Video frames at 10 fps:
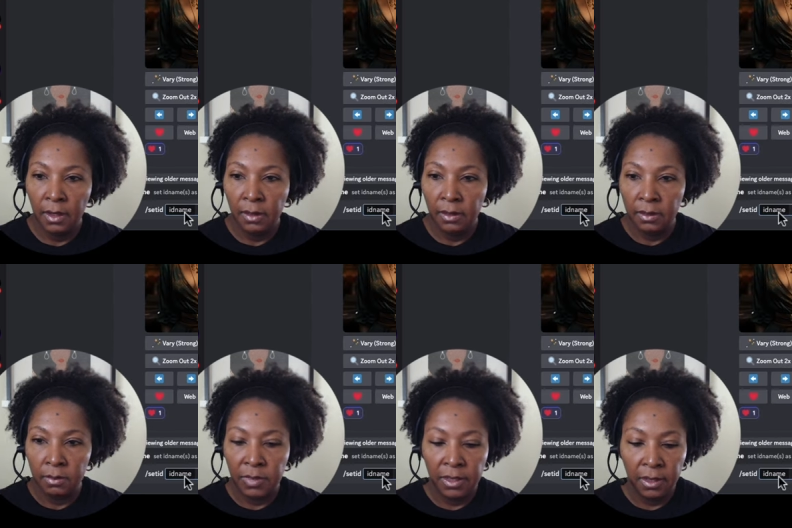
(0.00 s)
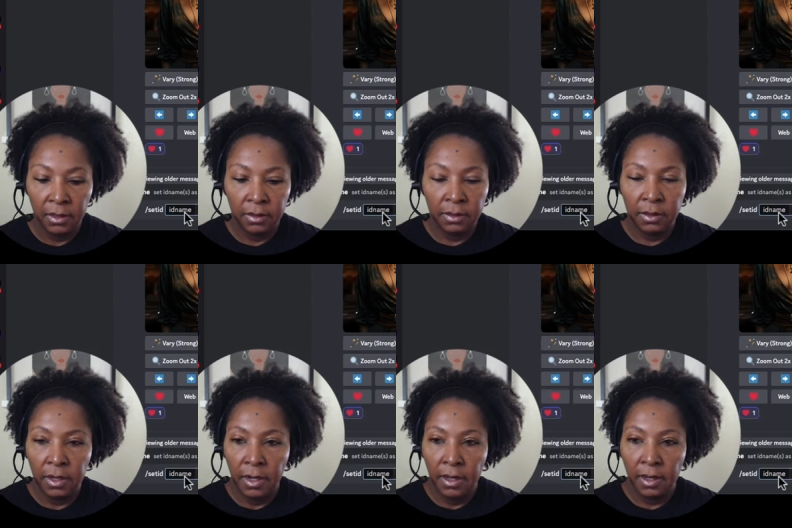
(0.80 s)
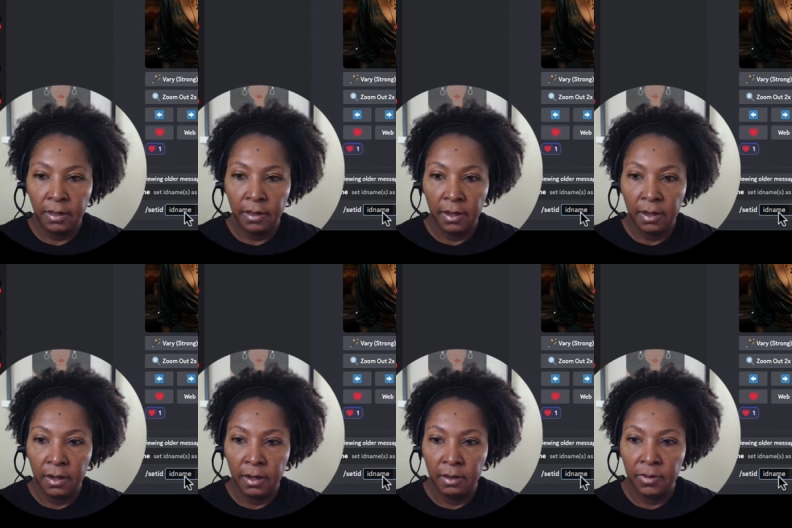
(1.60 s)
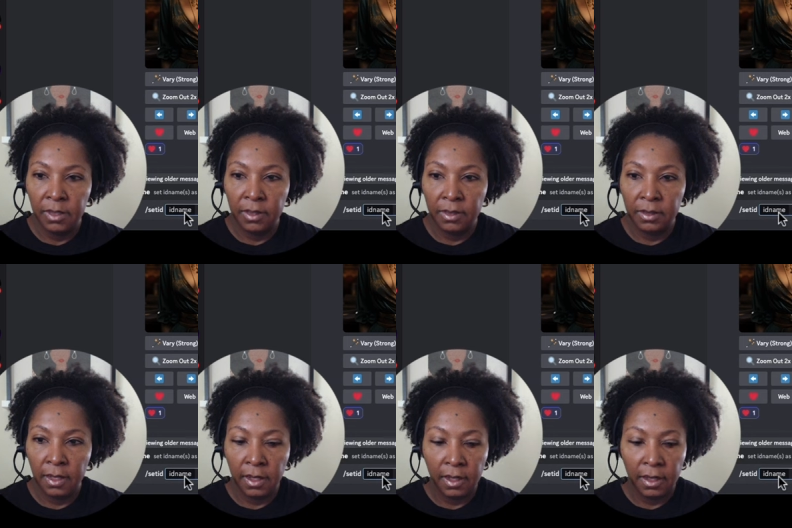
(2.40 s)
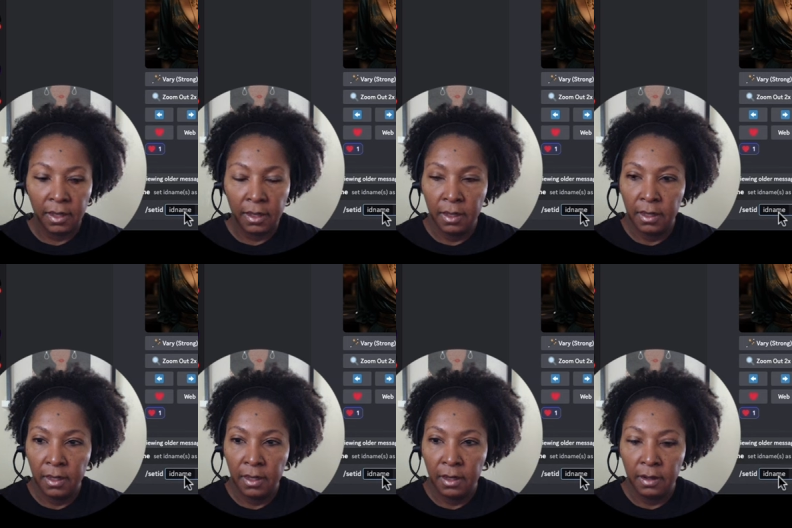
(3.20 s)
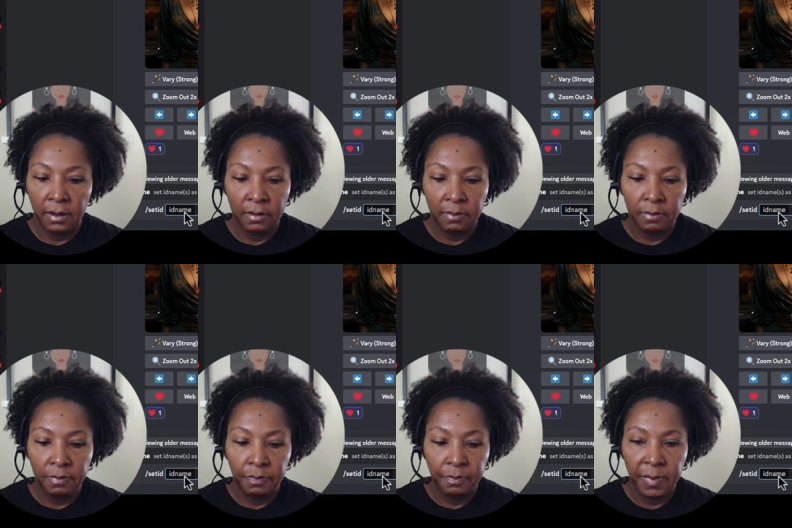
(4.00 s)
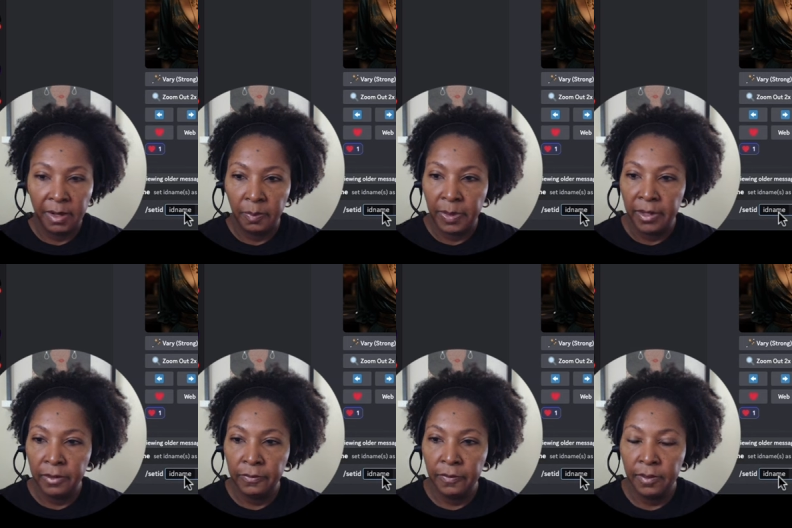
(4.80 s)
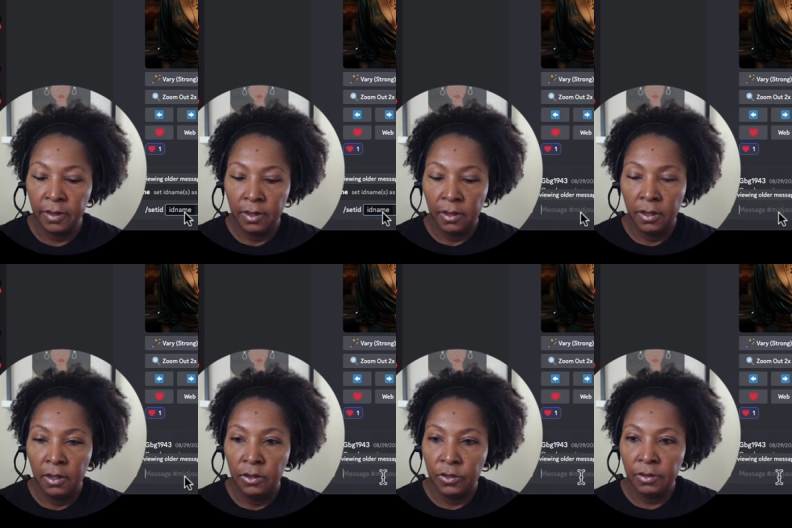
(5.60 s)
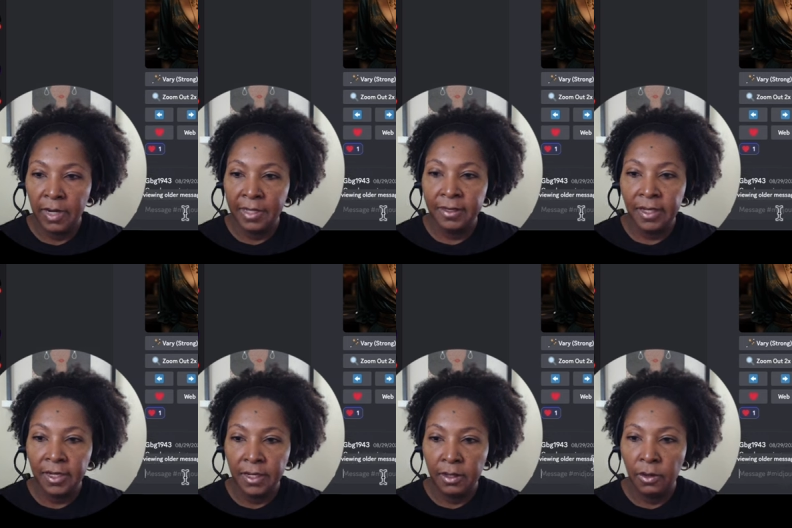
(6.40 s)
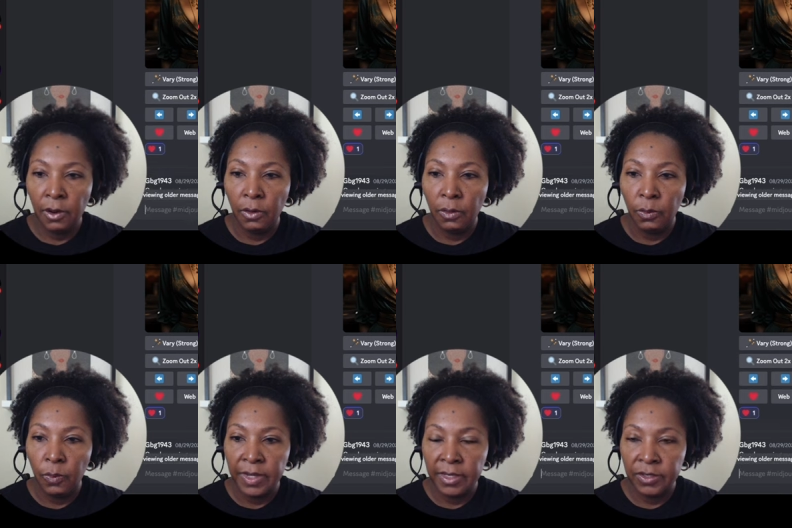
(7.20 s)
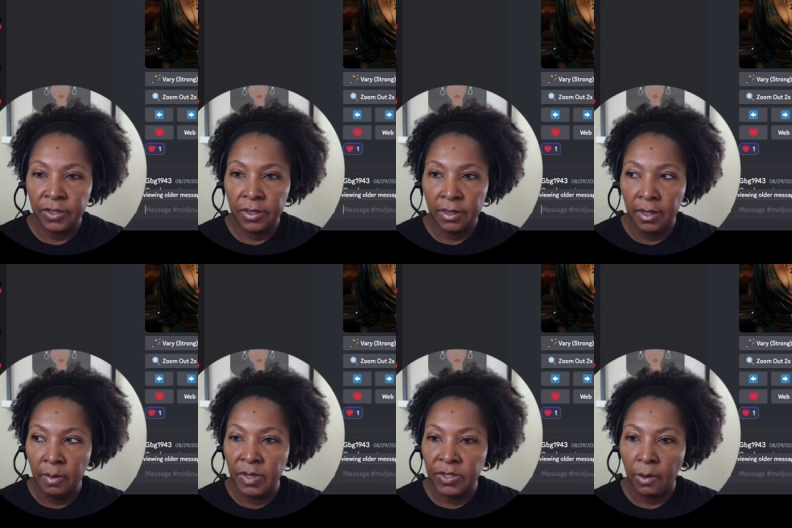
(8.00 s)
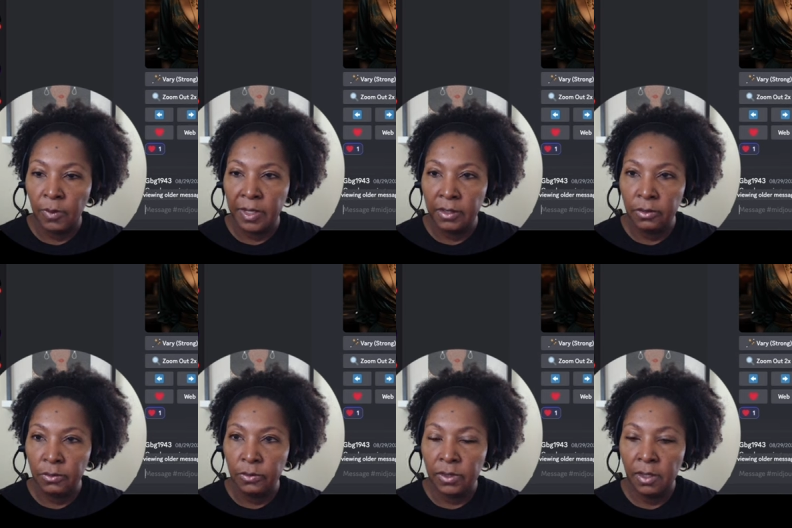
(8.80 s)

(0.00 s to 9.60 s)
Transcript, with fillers: um, hit enter, and then I'm going to say um, Mayor Puff. So that's letting it know which image I want to use.